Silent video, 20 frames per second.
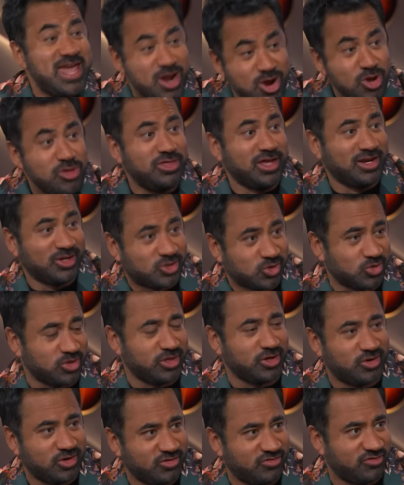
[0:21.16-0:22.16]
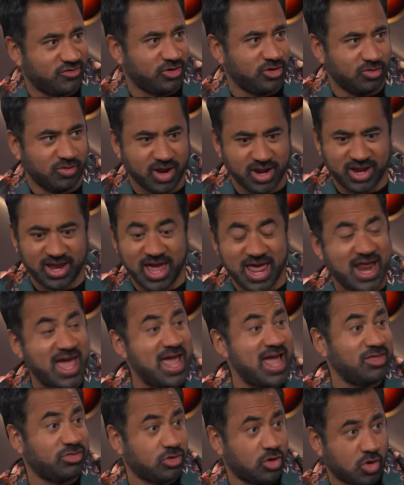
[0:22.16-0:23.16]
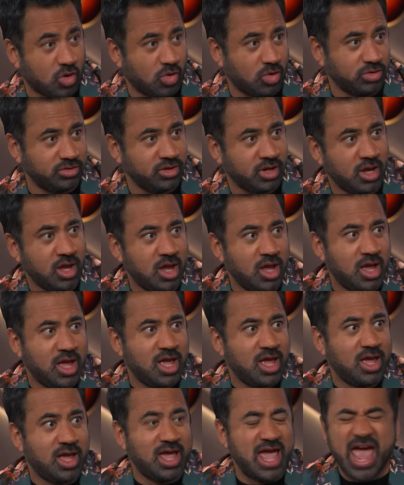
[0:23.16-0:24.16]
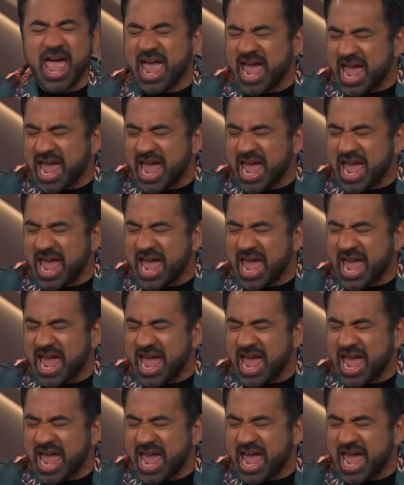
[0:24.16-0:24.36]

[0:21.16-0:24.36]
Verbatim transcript: hear that it's really good for you, right? Yeah. And I hate the cold. I hate it.